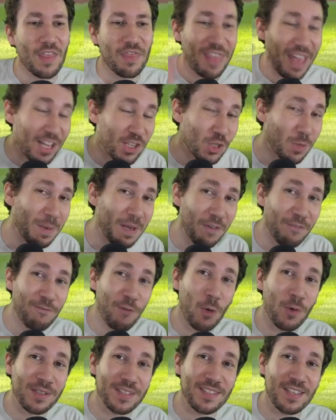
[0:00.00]
That should be a
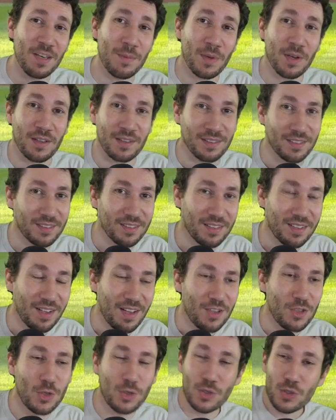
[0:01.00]
four-seamer.
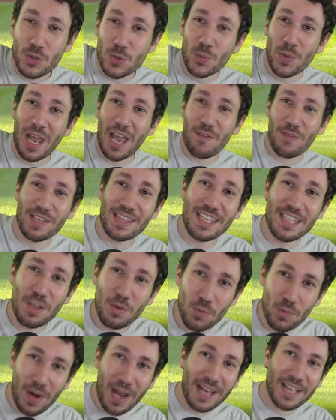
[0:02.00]
You just threw everything
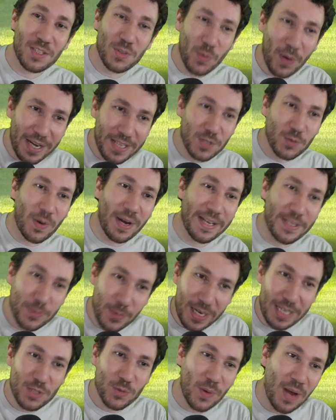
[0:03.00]
that rides.
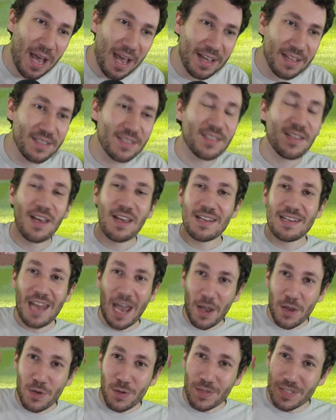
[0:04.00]

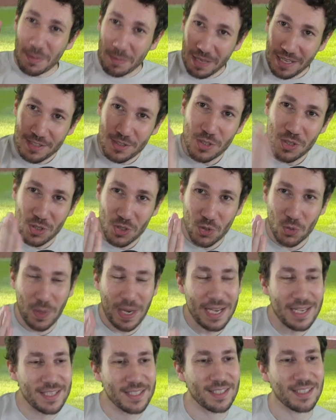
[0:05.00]
Now you do something that's
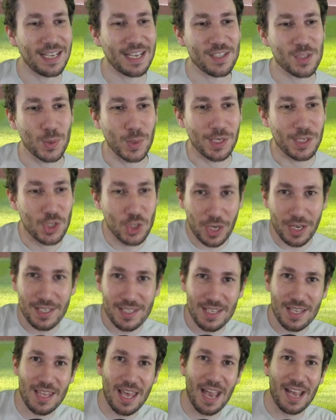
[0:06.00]
straight. He has to
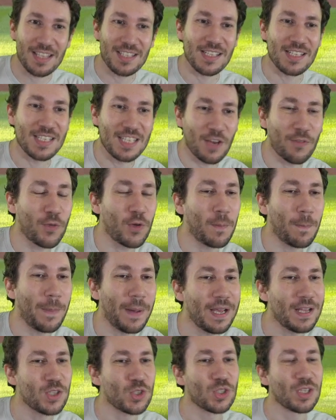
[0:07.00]
adjust to that. It's a different
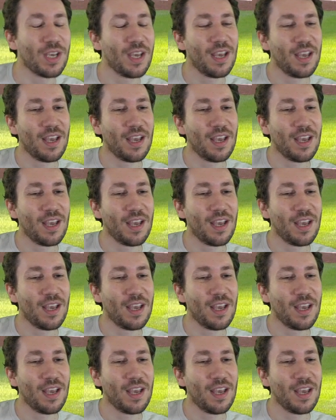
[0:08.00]
pitch.